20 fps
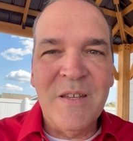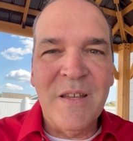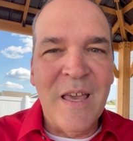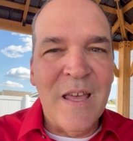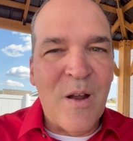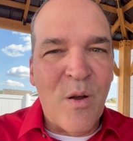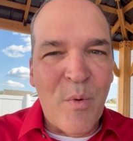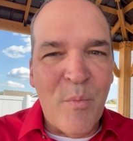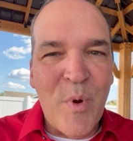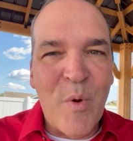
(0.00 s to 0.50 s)
And
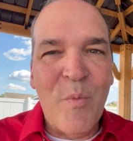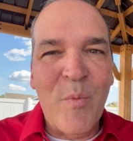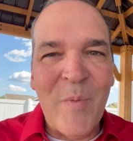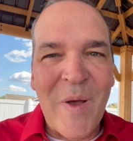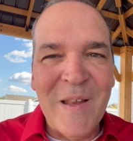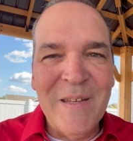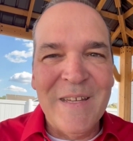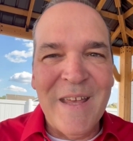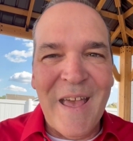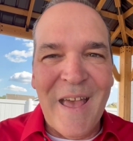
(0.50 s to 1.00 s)
I remember my
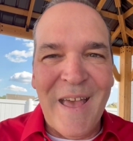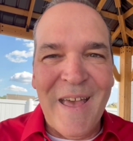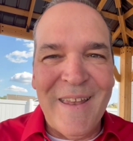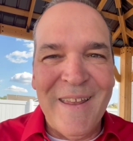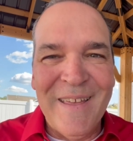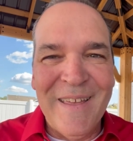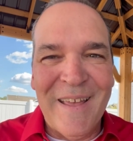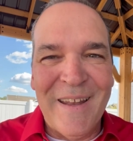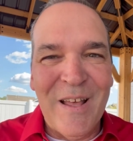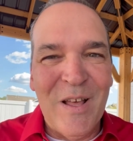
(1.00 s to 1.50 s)
dad,
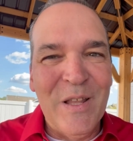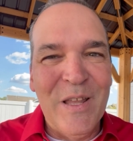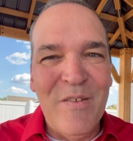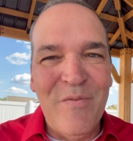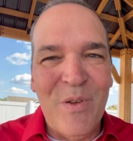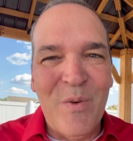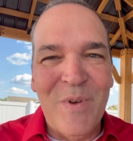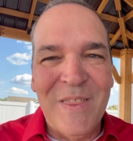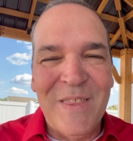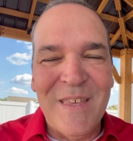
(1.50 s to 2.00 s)
and I'll leave
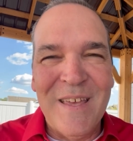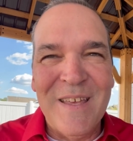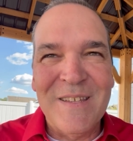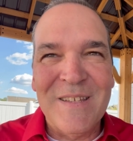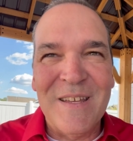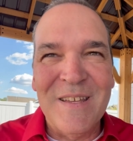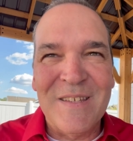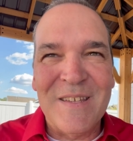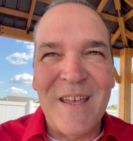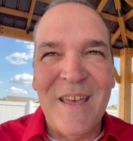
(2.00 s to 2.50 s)
you with this,
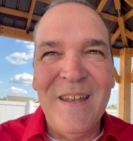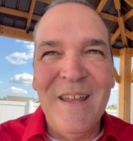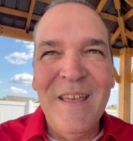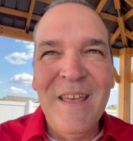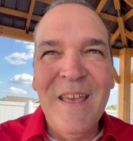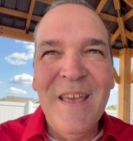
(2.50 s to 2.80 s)
he said,